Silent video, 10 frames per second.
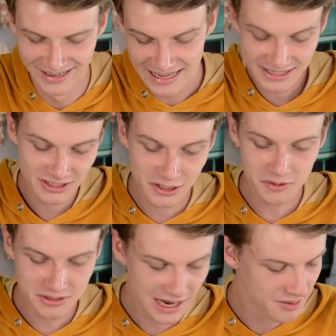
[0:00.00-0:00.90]
It's a
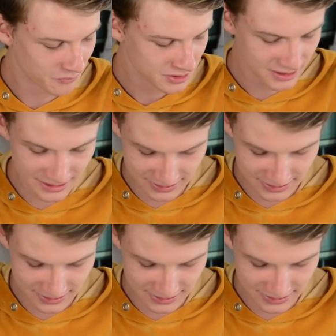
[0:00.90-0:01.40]
cute game, what can I